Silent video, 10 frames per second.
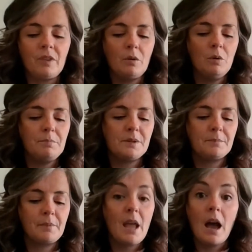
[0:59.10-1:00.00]

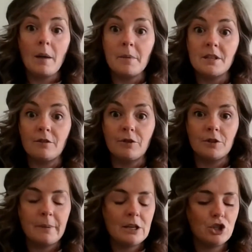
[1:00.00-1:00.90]
Whoops, I missed the
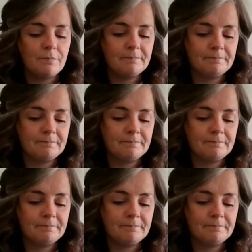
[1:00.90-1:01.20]
first page.